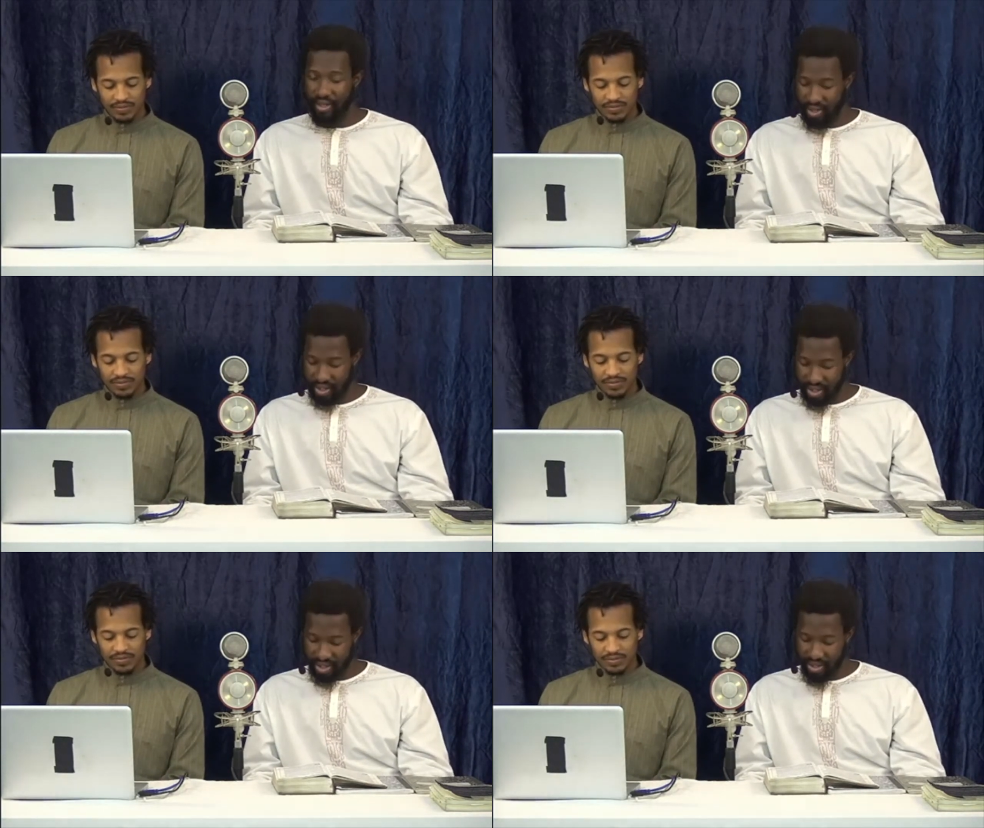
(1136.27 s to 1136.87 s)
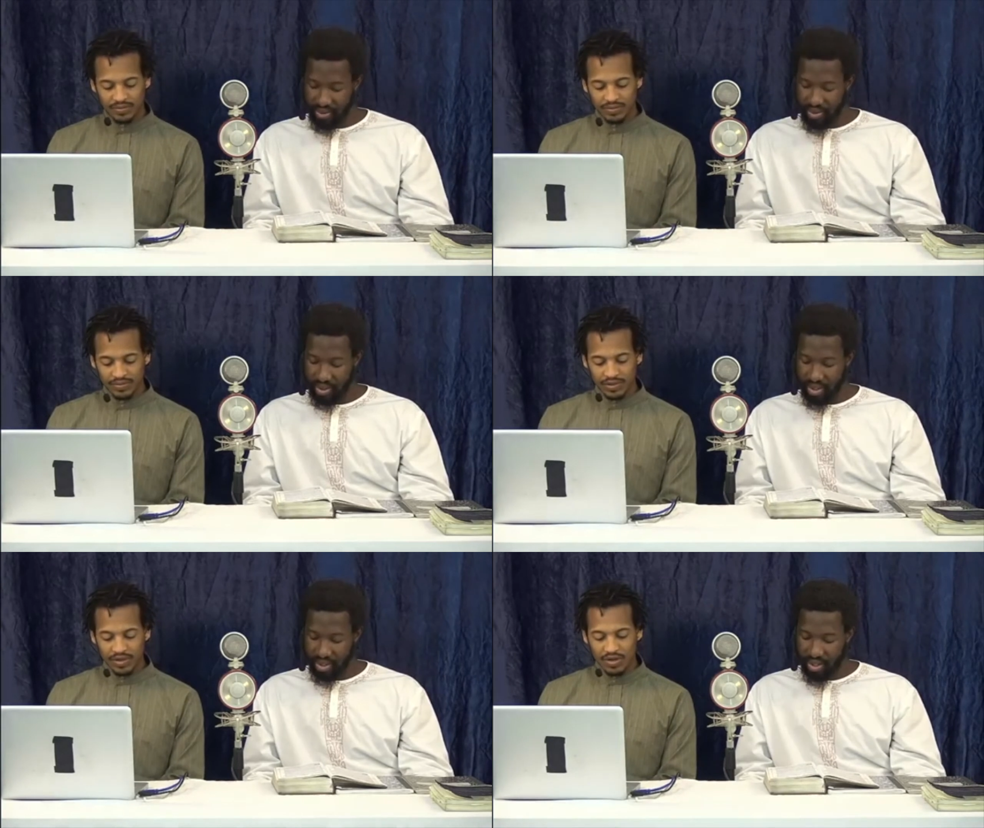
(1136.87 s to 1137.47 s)
Speaker 1: continue.
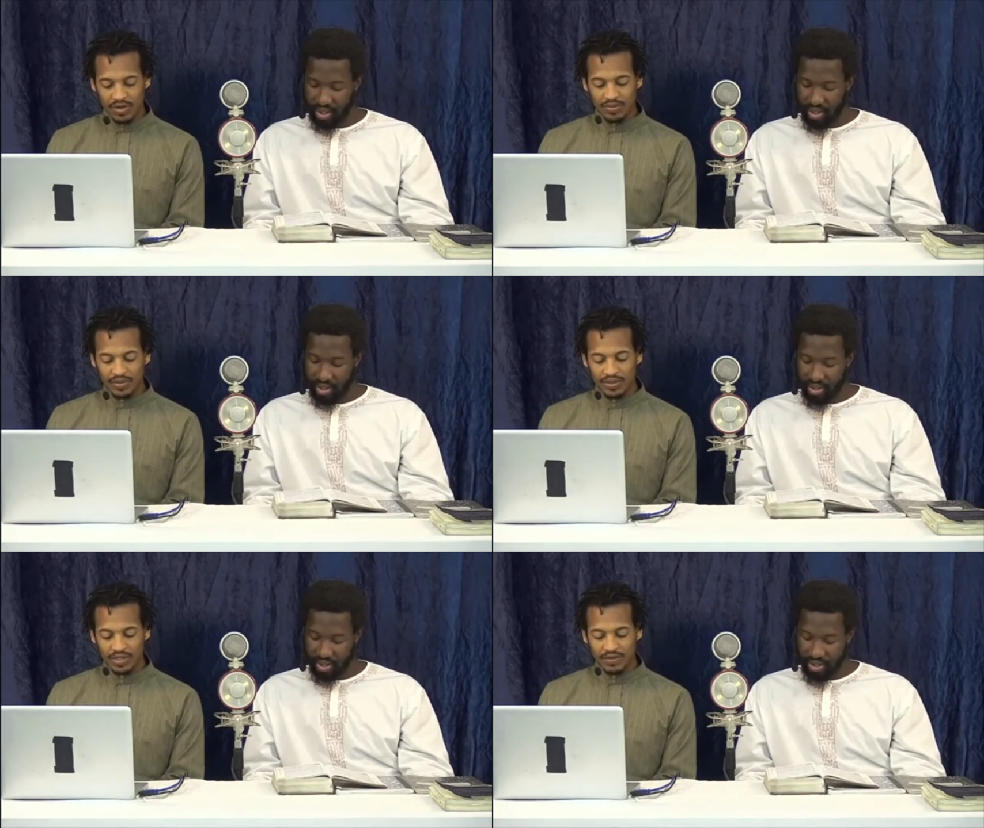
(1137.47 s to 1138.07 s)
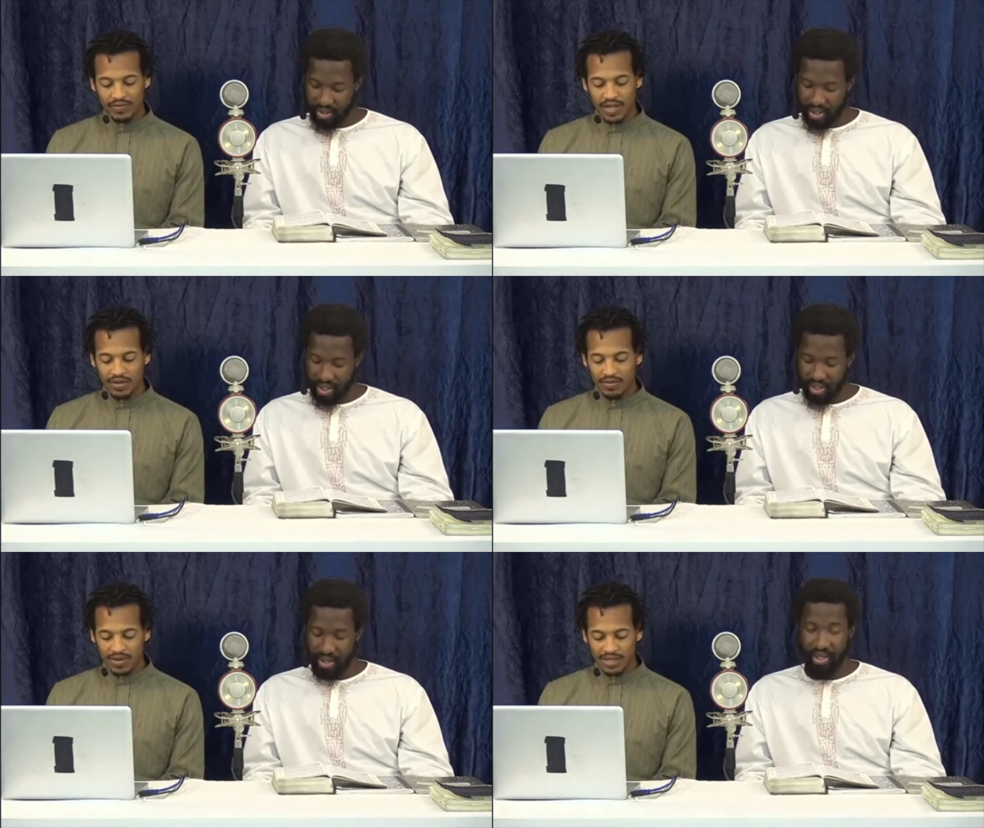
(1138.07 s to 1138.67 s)
Arm yourself
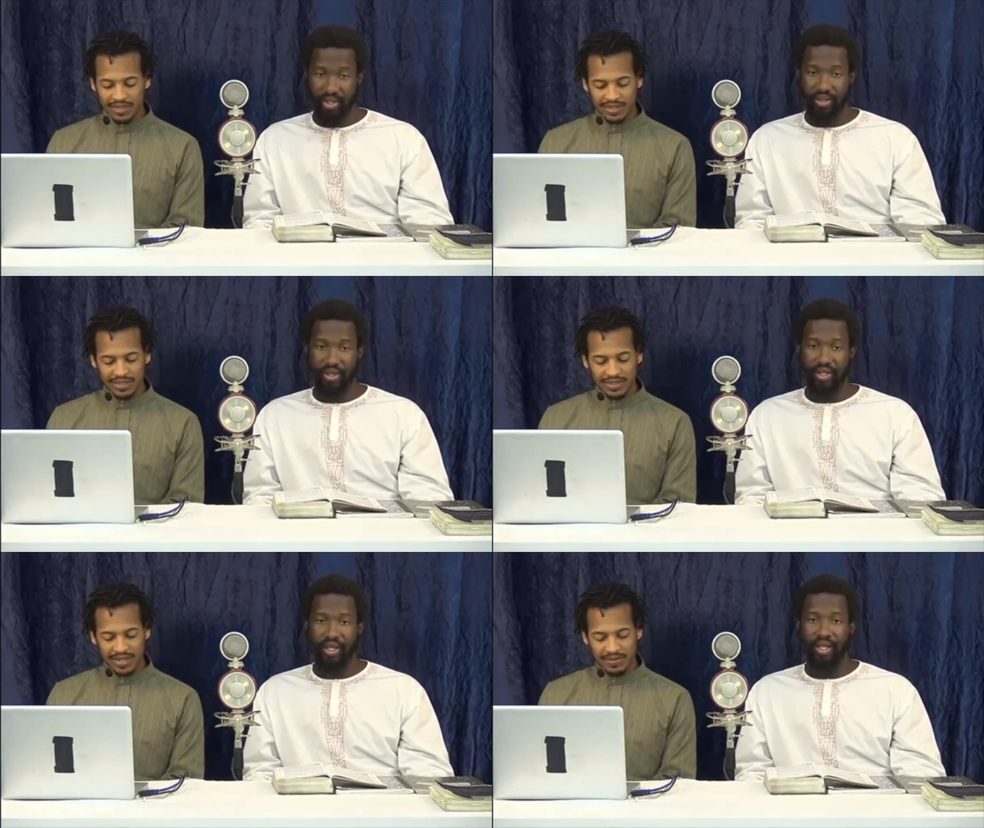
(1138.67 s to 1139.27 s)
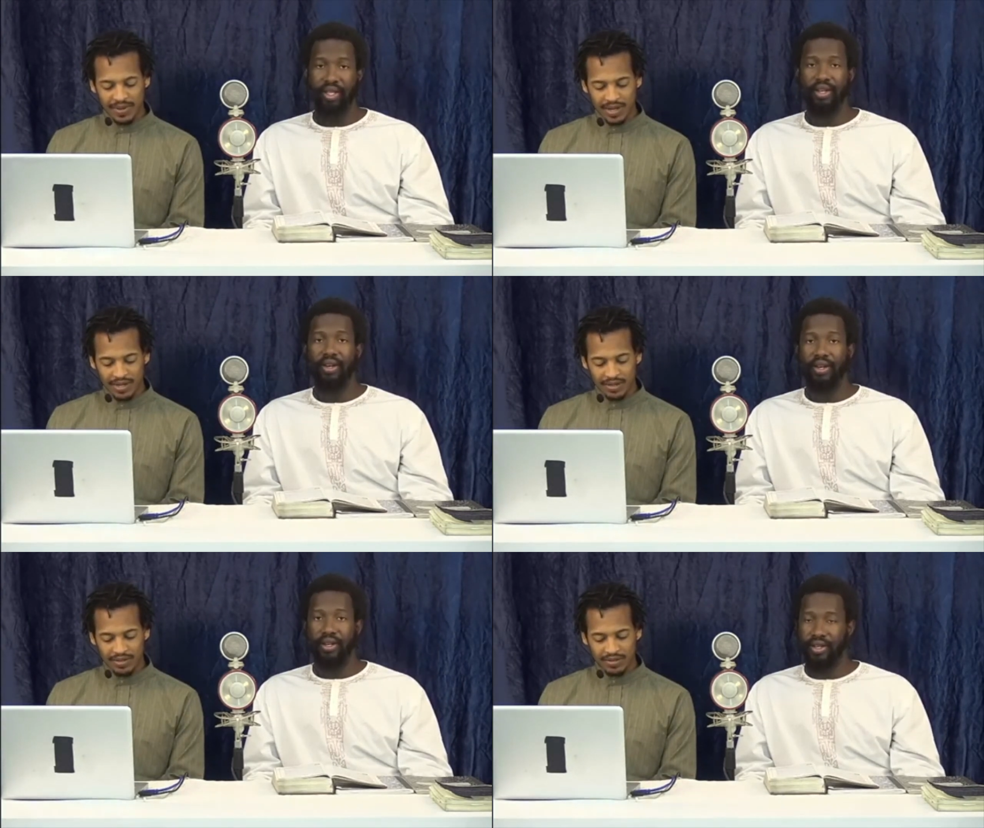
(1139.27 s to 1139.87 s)
likewise in the same
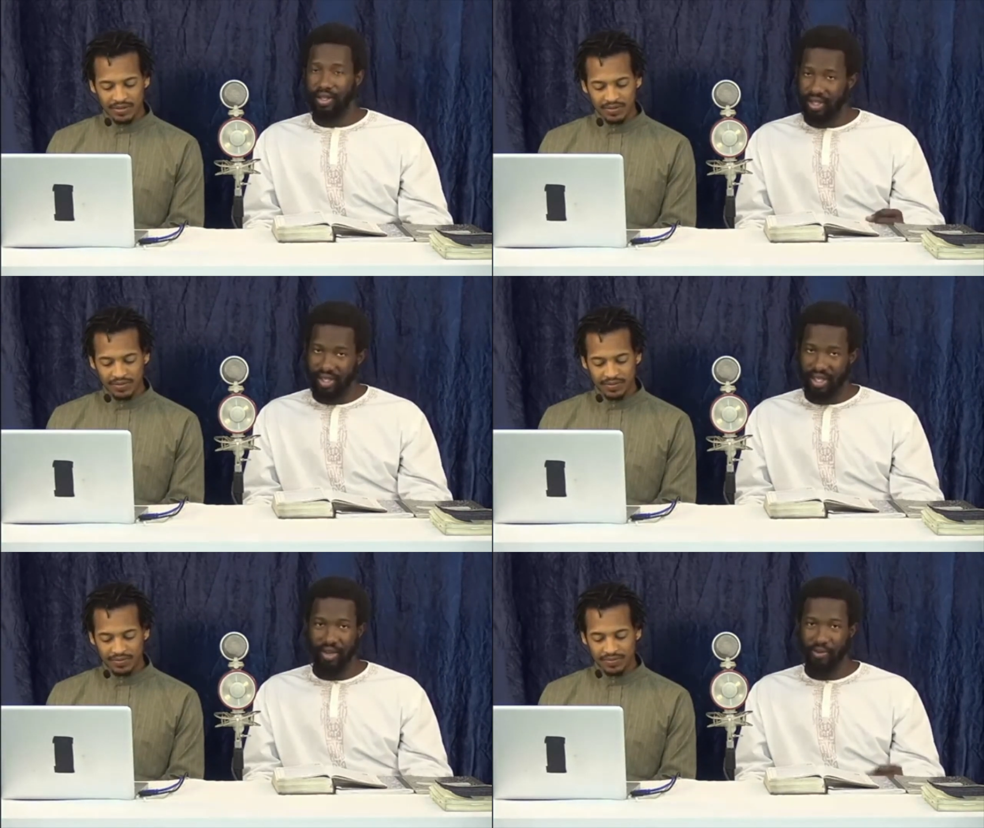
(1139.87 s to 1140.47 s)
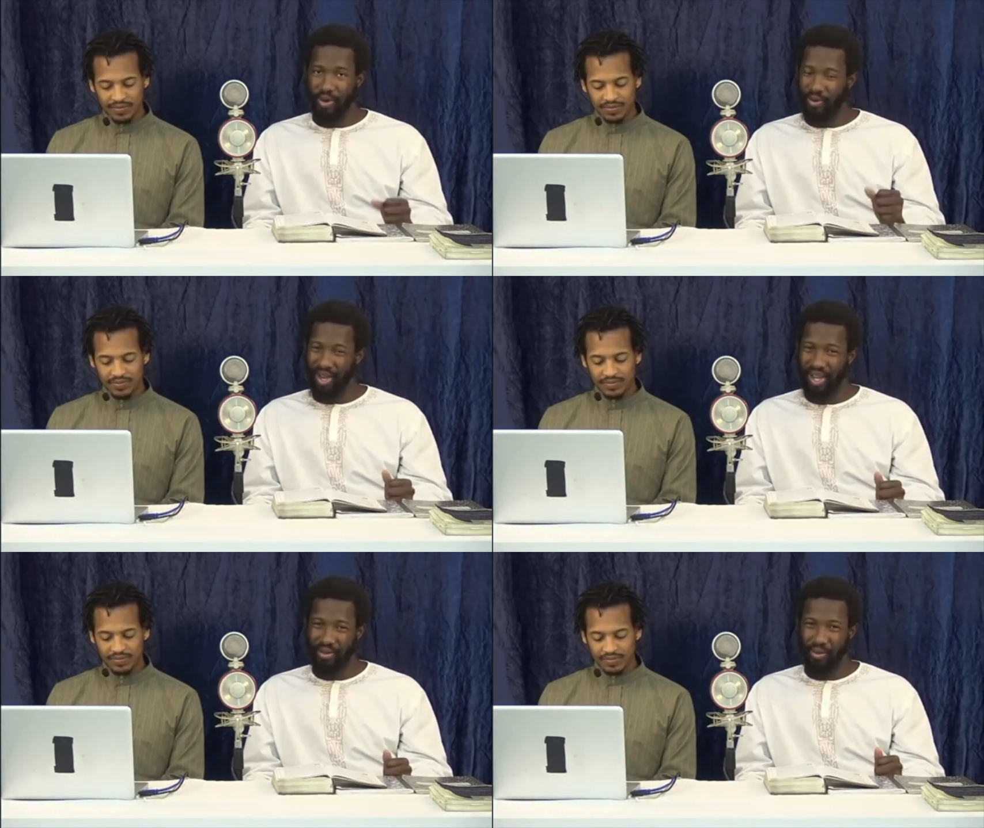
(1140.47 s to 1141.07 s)
mind. The same way we
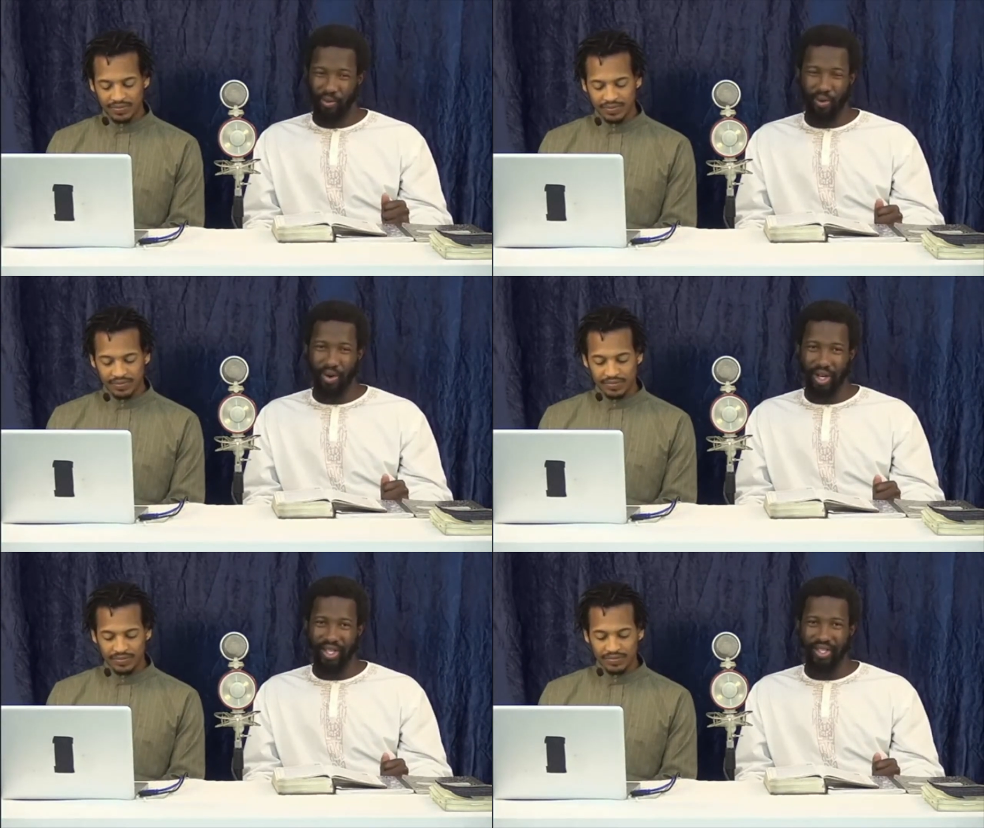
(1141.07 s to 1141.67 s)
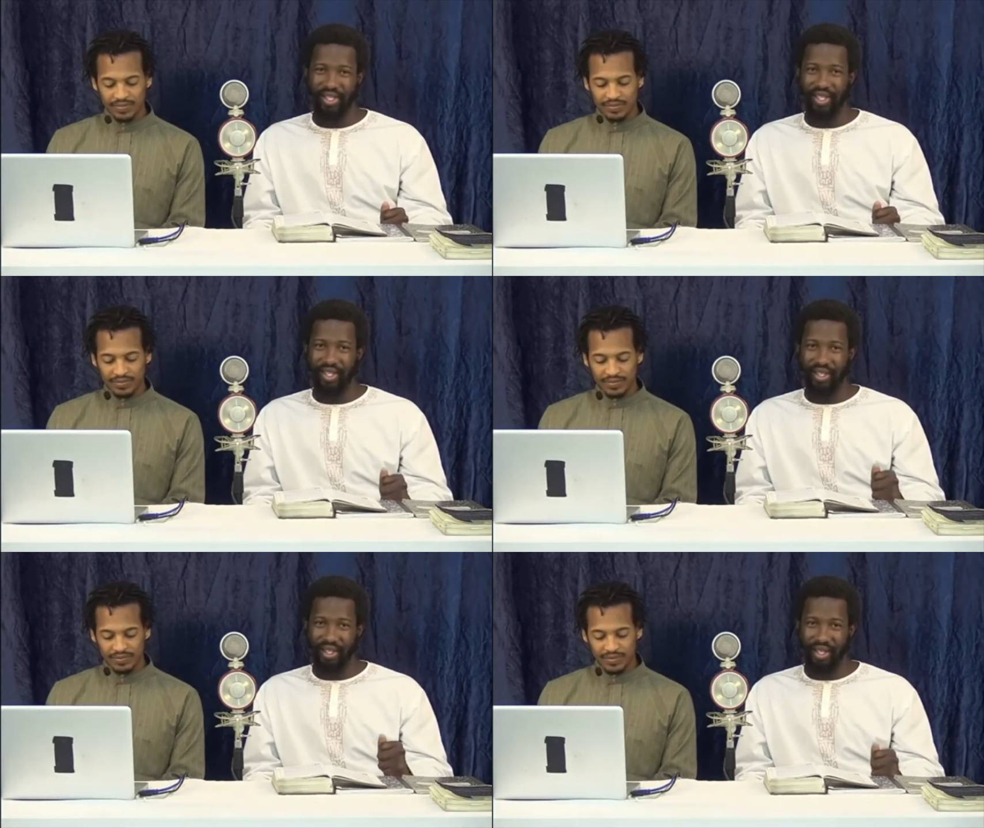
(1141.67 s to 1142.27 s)
have to war against
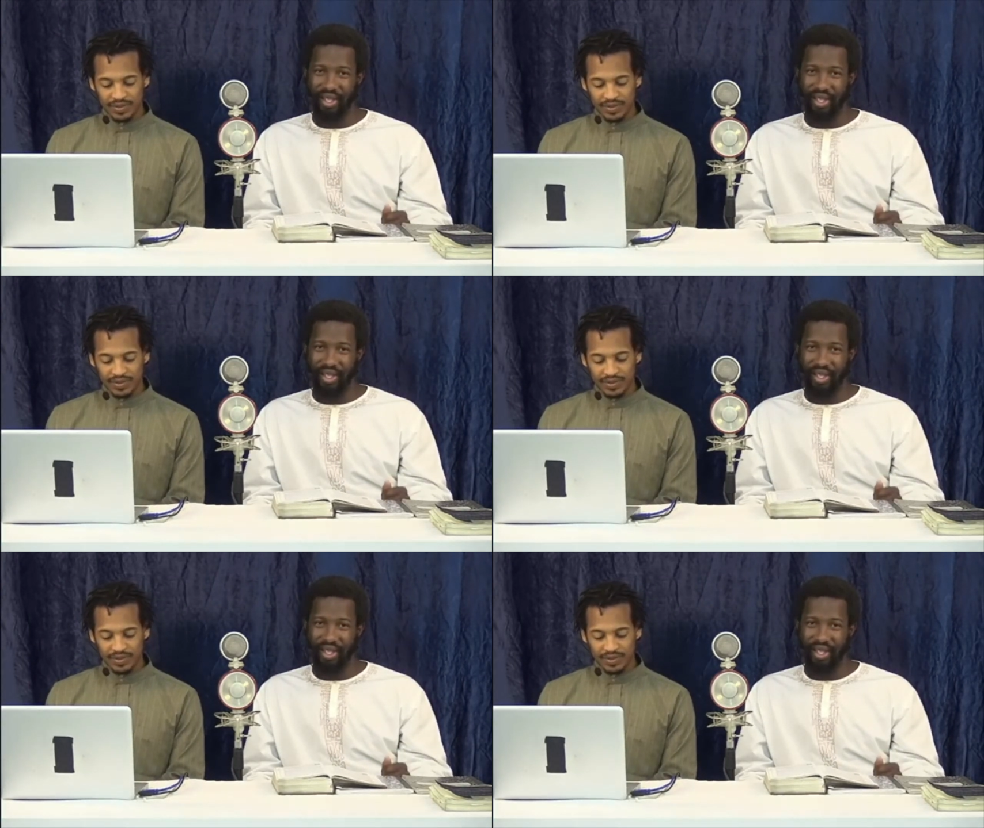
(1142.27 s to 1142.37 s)
sin and